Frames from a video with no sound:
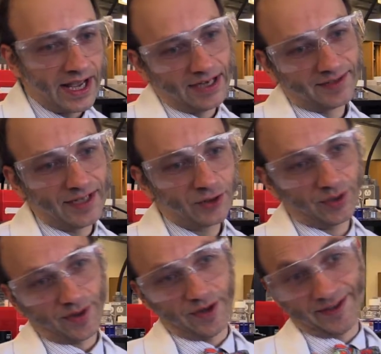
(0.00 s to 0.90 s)
And
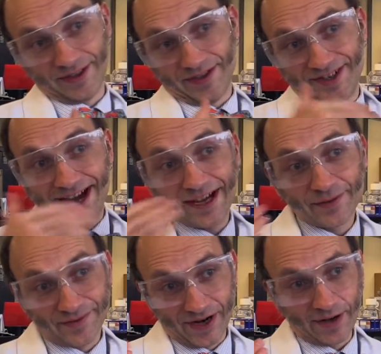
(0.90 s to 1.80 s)
essentially, there is a
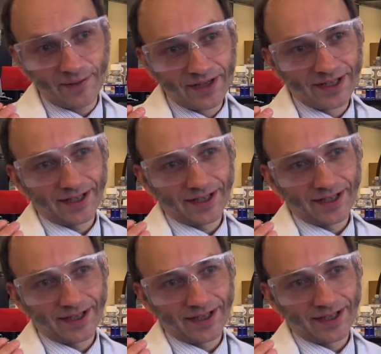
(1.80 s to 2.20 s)
diaphragm